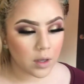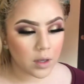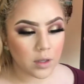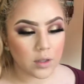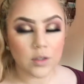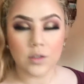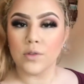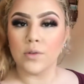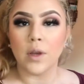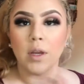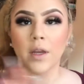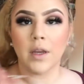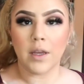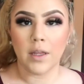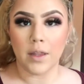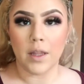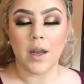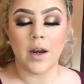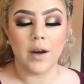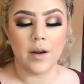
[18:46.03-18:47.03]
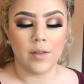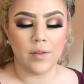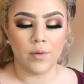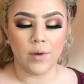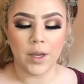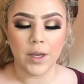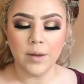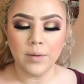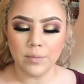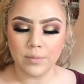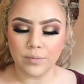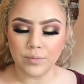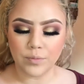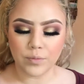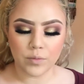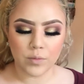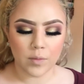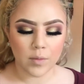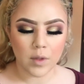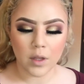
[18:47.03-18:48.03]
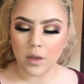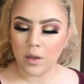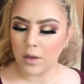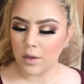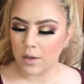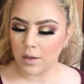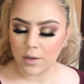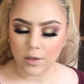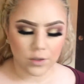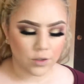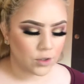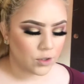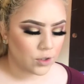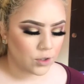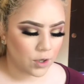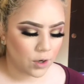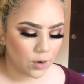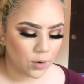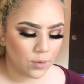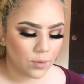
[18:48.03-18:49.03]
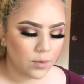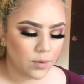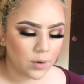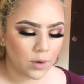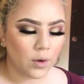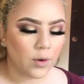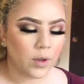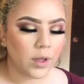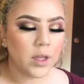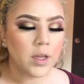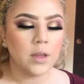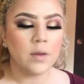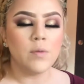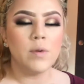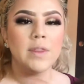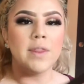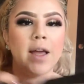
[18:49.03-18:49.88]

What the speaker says: just so I can get that out of the way. So going in with